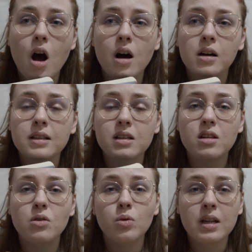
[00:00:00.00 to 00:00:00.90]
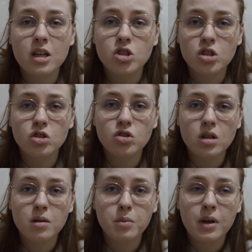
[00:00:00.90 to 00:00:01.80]
on the
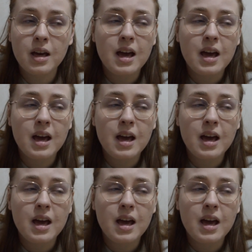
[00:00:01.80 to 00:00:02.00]
relationship.